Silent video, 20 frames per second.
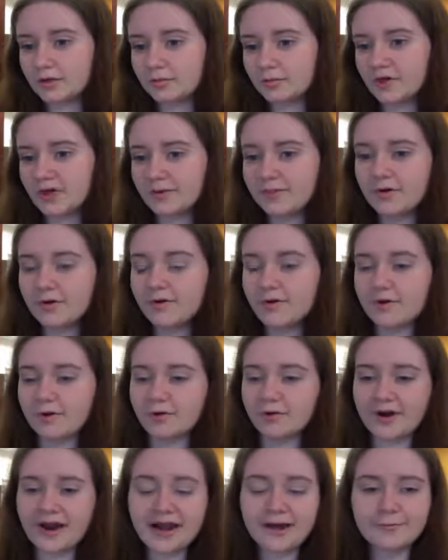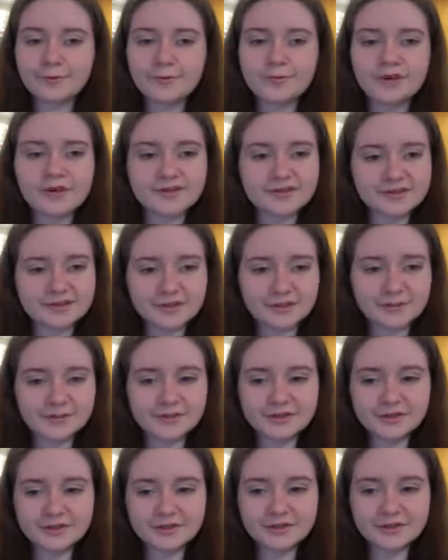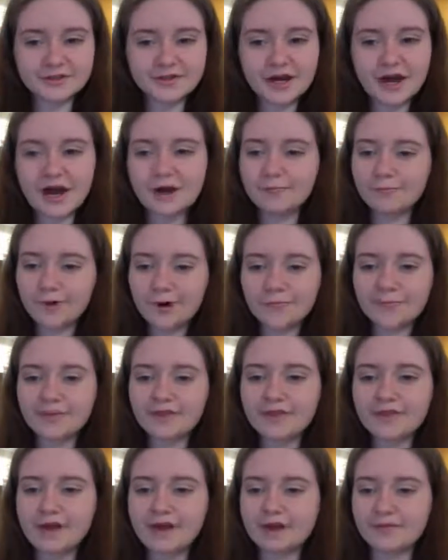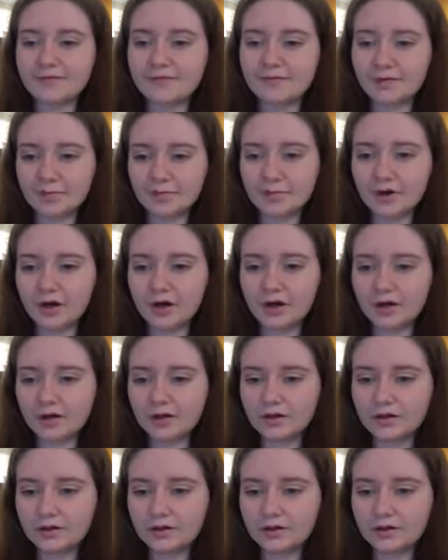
People will grab a bit of scripture and run with it like a football.